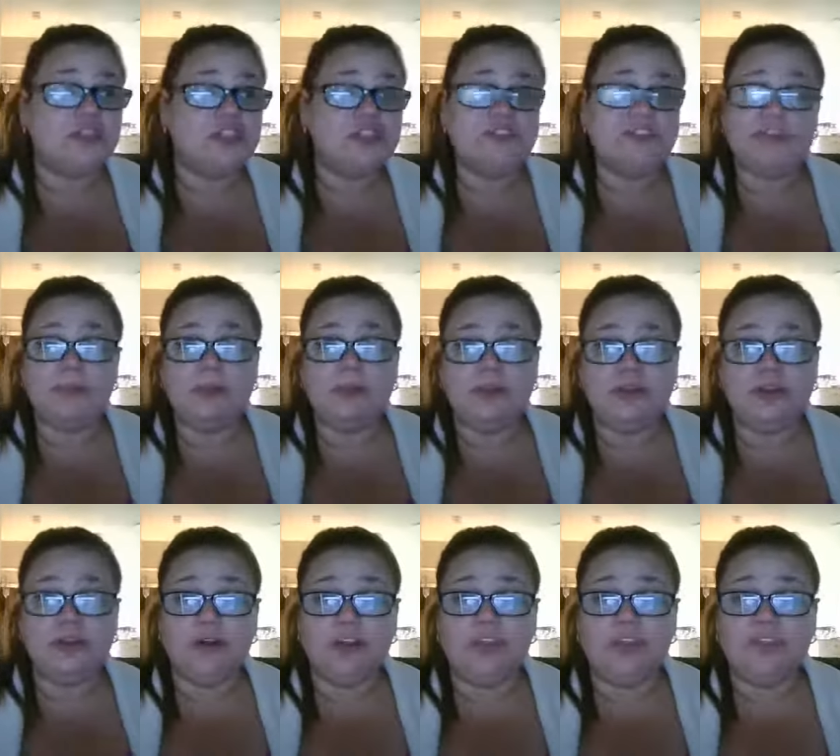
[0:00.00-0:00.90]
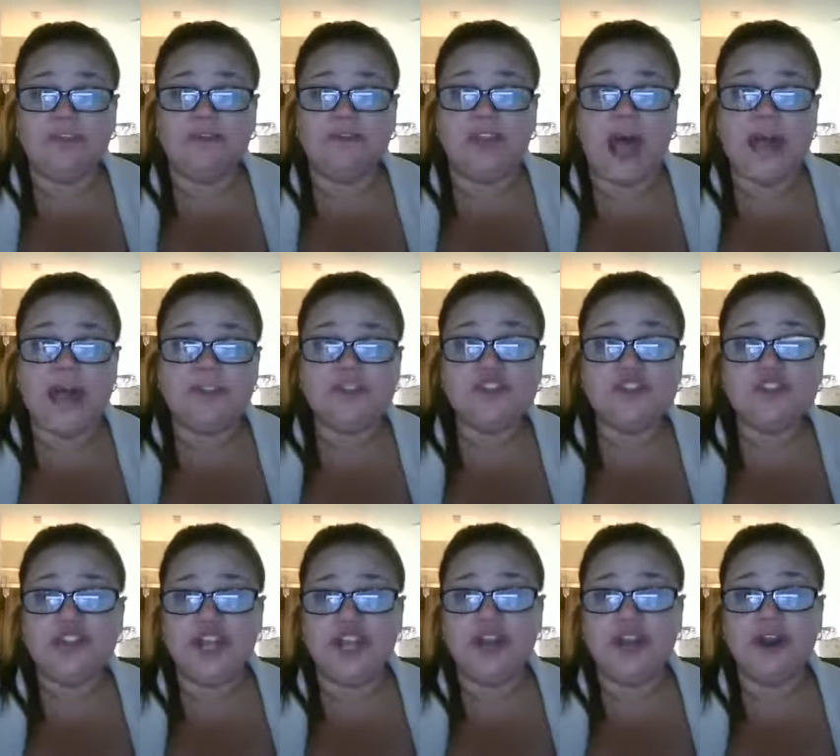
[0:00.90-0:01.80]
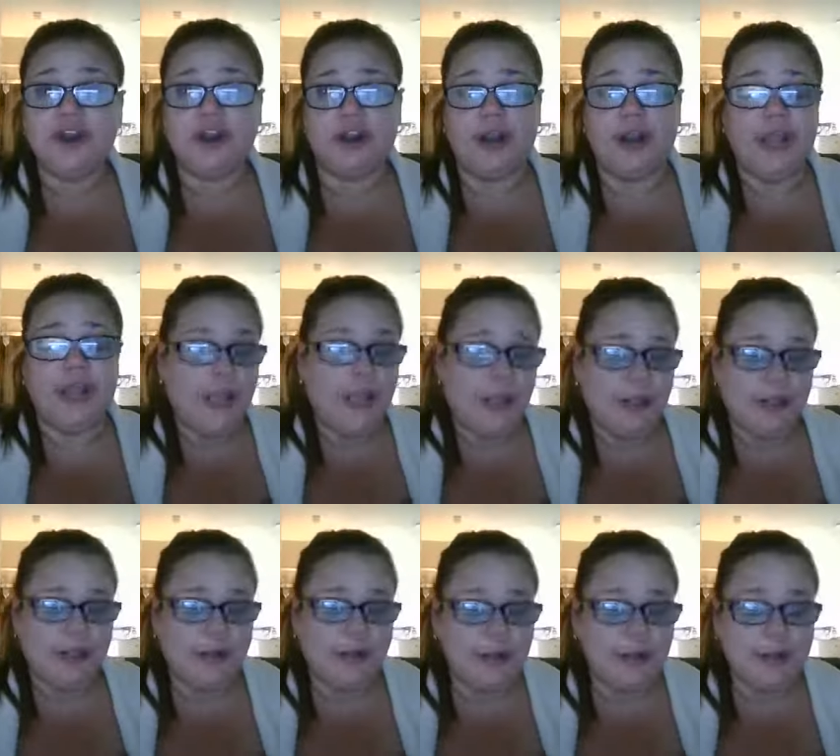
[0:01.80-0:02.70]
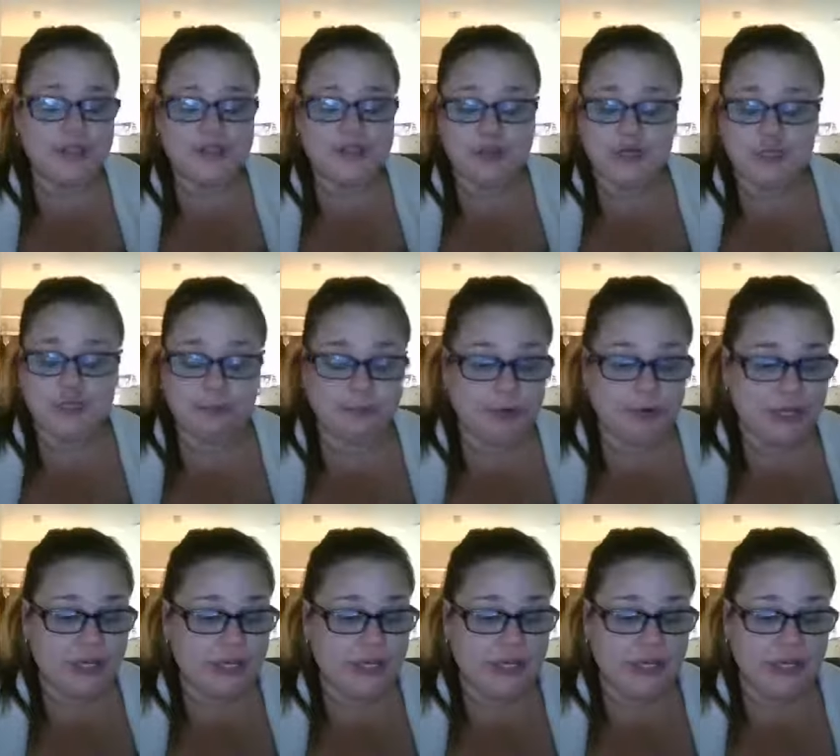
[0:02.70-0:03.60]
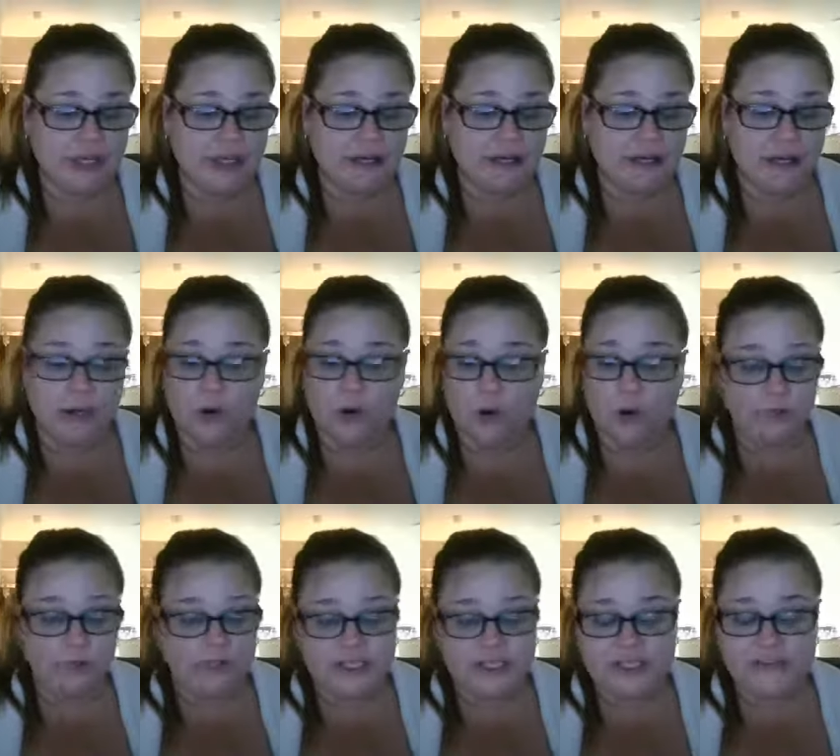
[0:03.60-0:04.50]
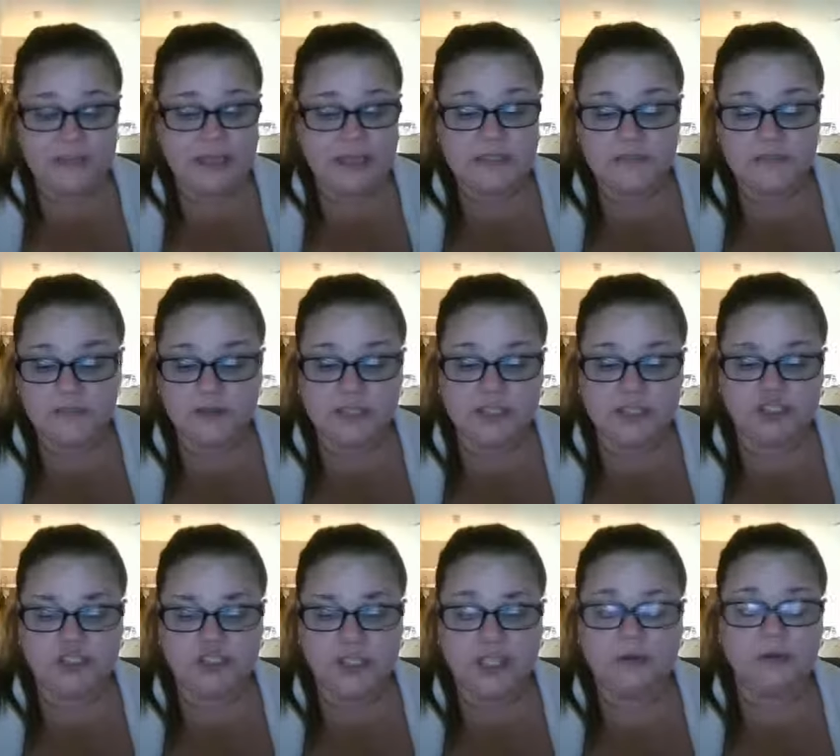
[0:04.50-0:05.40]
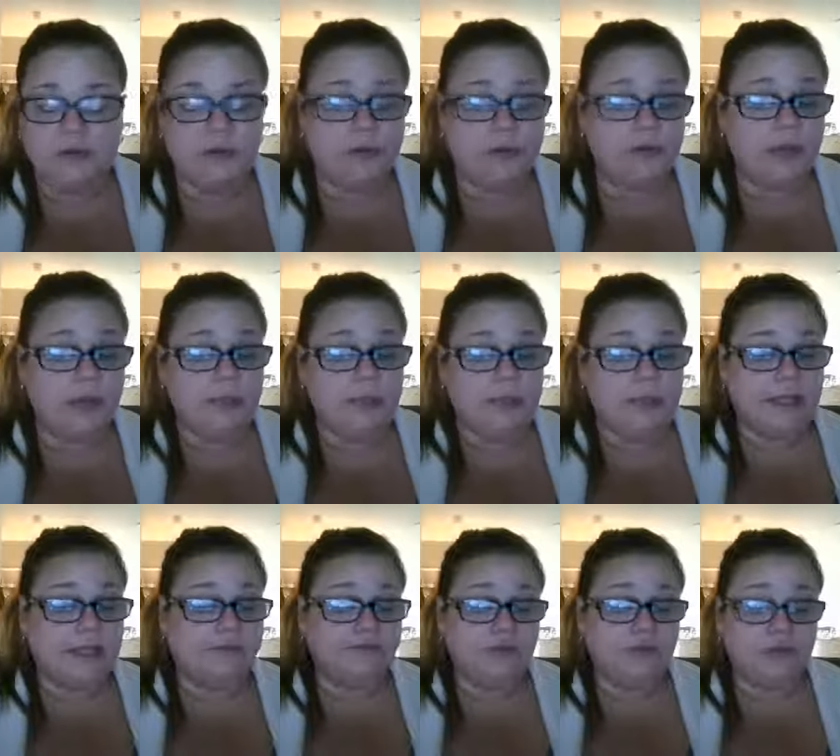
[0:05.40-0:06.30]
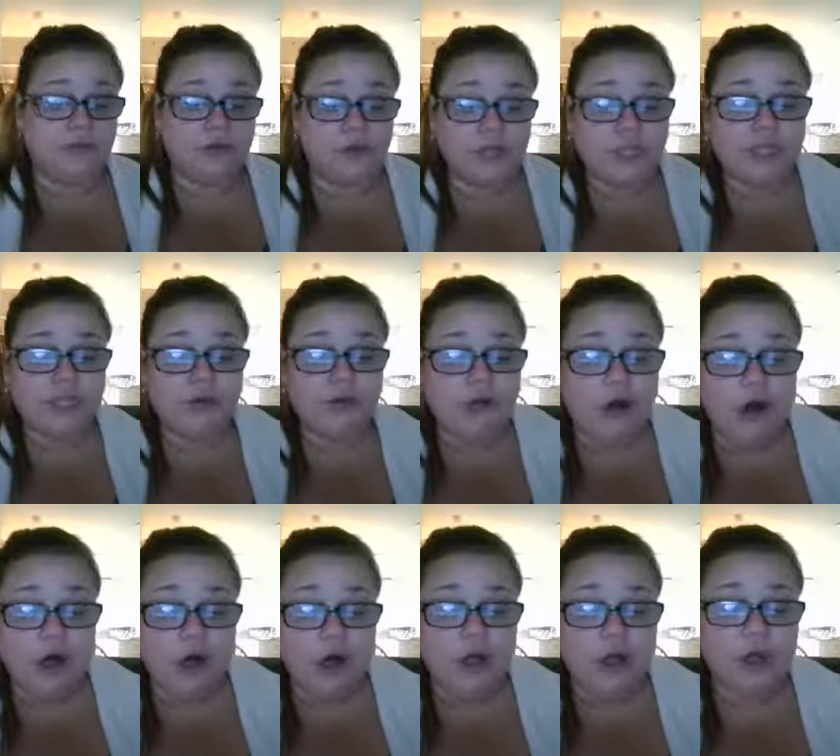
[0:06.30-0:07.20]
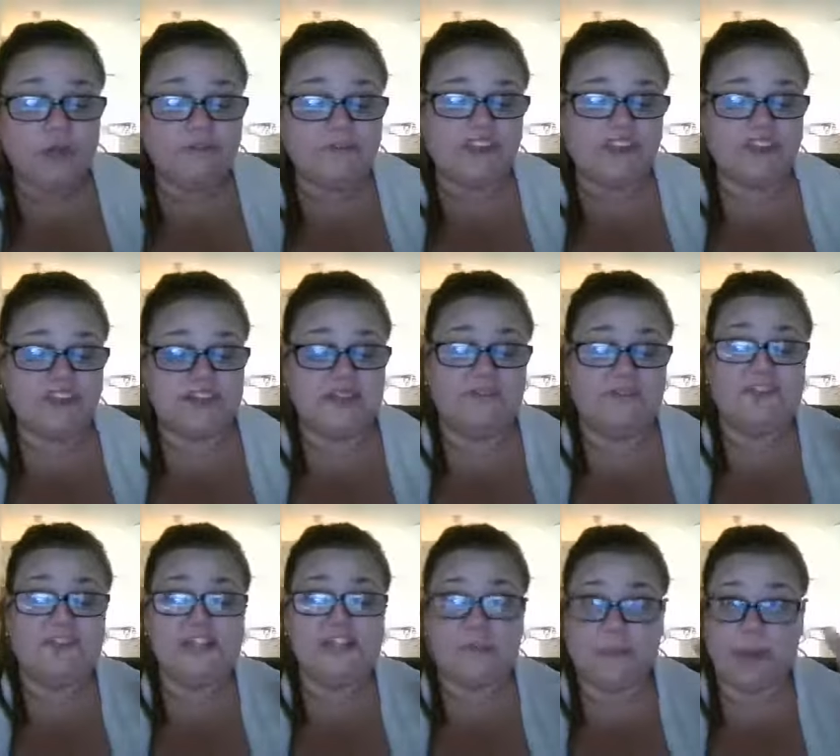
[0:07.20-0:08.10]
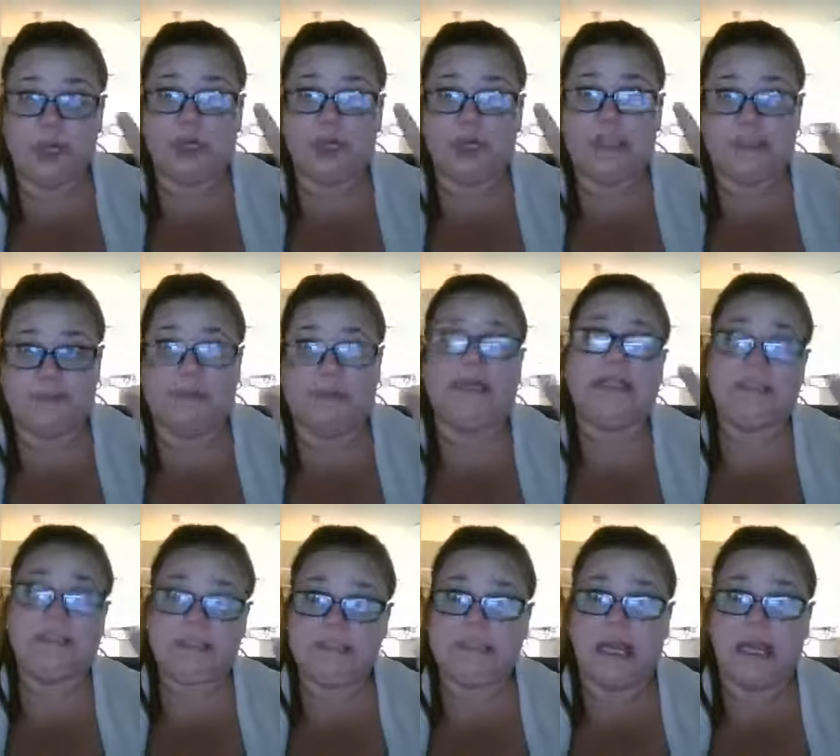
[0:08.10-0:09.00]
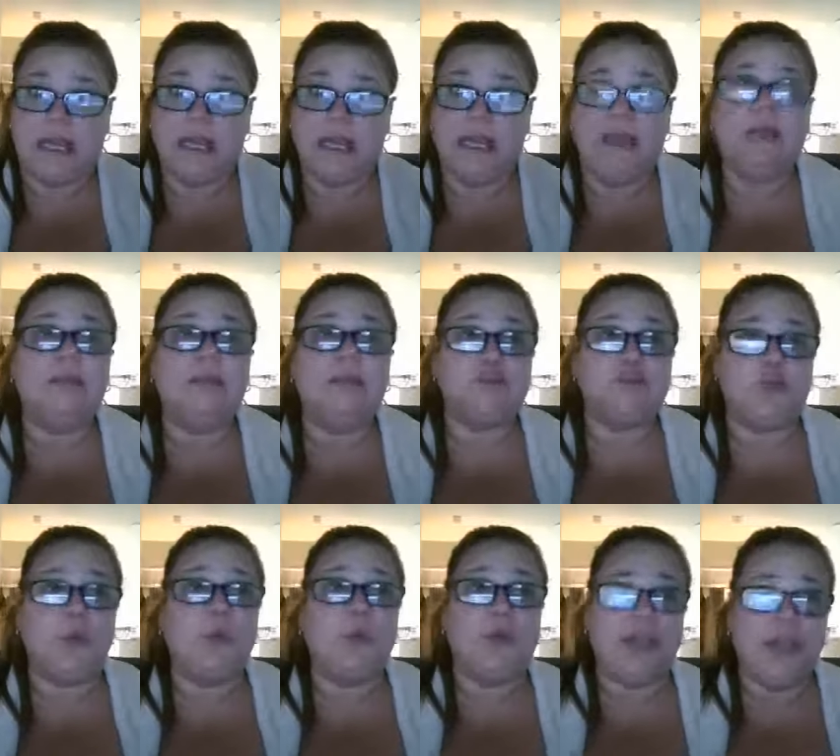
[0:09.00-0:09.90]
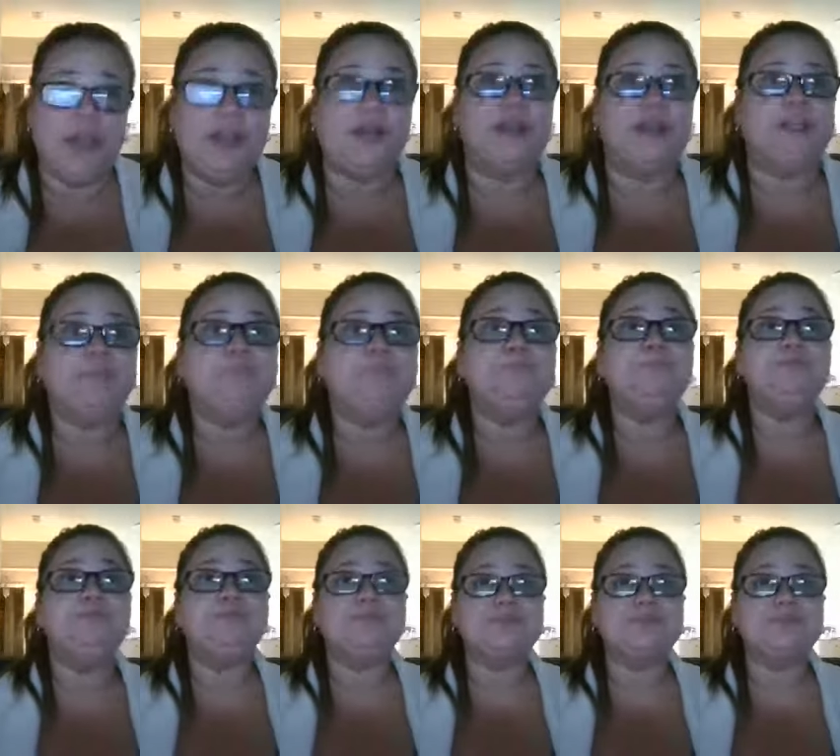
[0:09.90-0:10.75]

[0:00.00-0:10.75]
December 30th of last year. You know, I started bringing in our holding space for the channel. I mean, if you look at all of the stuff Spirit's been saying this whole year,